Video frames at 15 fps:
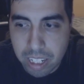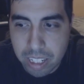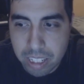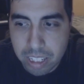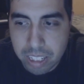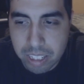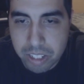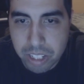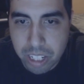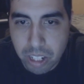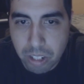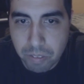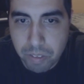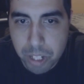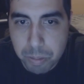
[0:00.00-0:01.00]
Uh, check
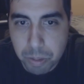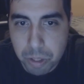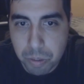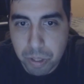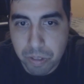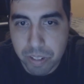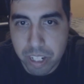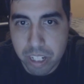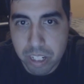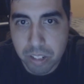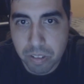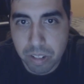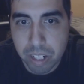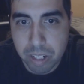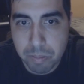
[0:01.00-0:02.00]
out our Facebook, Twitter, and
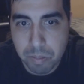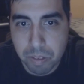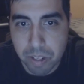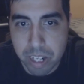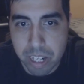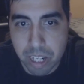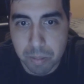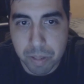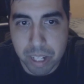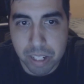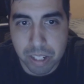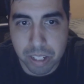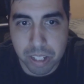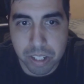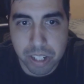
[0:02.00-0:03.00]
Instagram for any
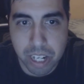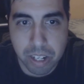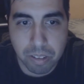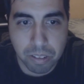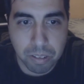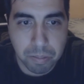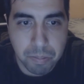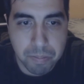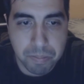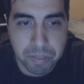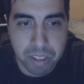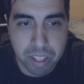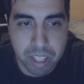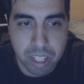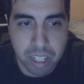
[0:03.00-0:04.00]
updates on the channel.
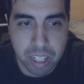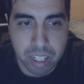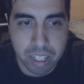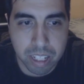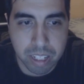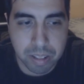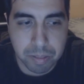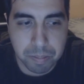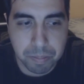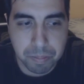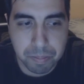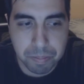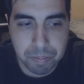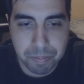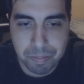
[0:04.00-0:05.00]
Uh,
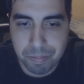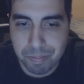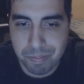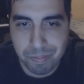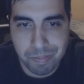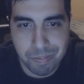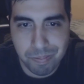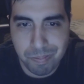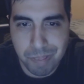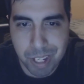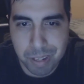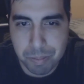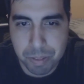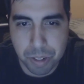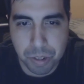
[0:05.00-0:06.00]

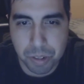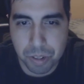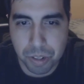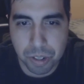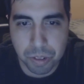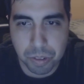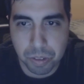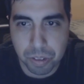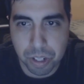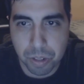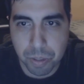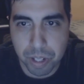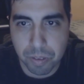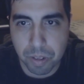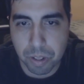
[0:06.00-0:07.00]
memes, news articles, you
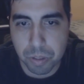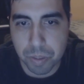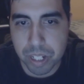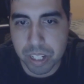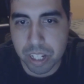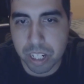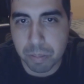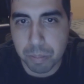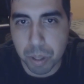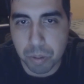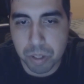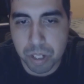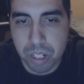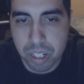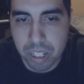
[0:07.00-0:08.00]
know, whatever else we decide to
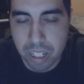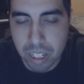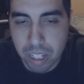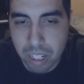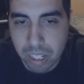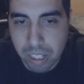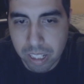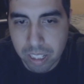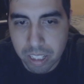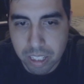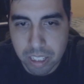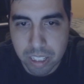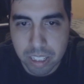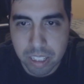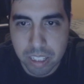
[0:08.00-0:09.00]
post.
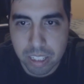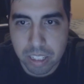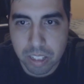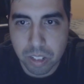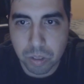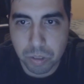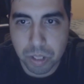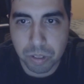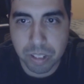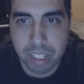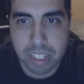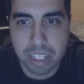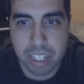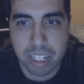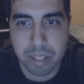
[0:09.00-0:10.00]
So, till
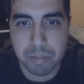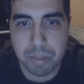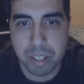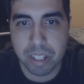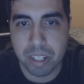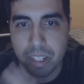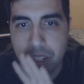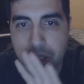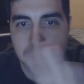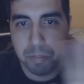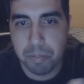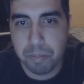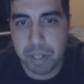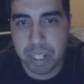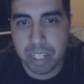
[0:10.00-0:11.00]
next time,
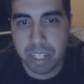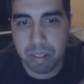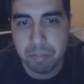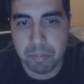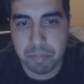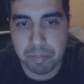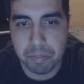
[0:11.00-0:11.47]
bye.